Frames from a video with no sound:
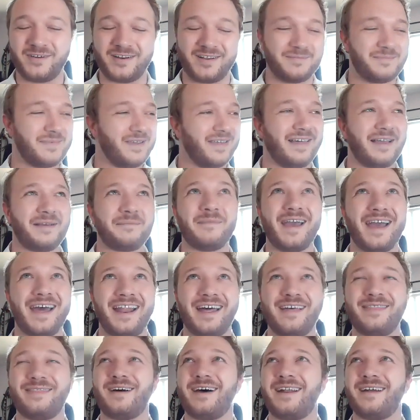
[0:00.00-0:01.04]
And it'd be like, man,
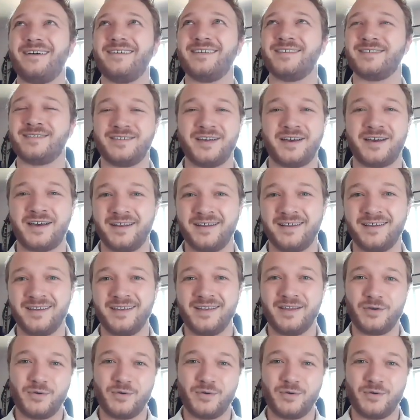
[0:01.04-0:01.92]
I thought I was done